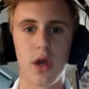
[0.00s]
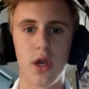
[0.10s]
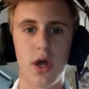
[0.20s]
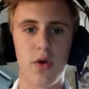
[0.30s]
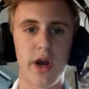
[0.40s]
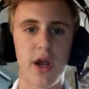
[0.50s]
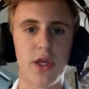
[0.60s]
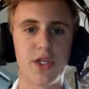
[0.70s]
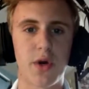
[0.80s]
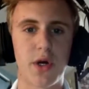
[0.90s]
Now Riley
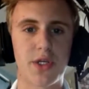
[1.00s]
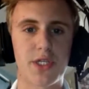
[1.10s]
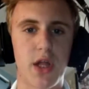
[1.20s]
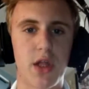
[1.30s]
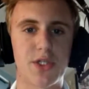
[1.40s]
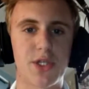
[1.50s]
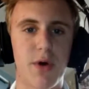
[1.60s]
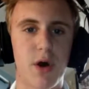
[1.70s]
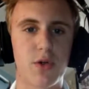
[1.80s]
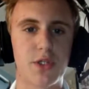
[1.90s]
is going to tell us
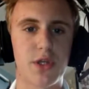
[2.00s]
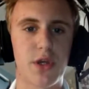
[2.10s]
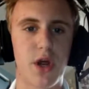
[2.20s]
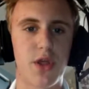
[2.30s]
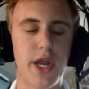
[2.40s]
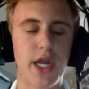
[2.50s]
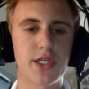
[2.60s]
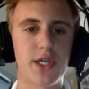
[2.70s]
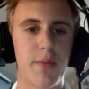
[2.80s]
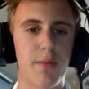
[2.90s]
about the next step.